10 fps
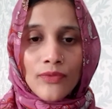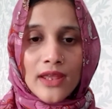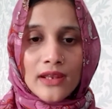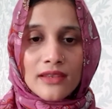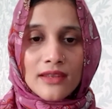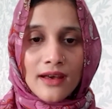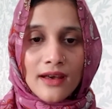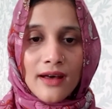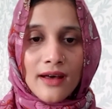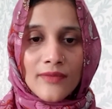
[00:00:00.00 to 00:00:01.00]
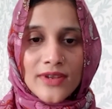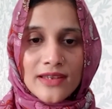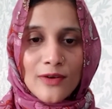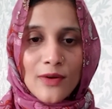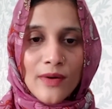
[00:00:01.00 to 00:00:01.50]
than
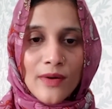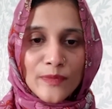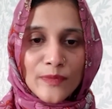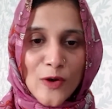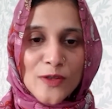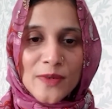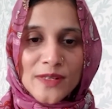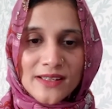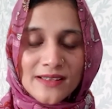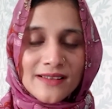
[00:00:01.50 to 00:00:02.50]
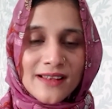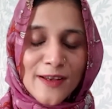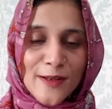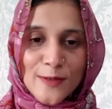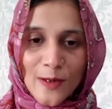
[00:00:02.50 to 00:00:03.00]
the hospital
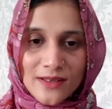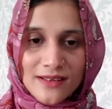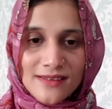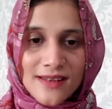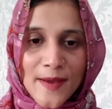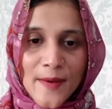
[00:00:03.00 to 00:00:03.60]
doctors.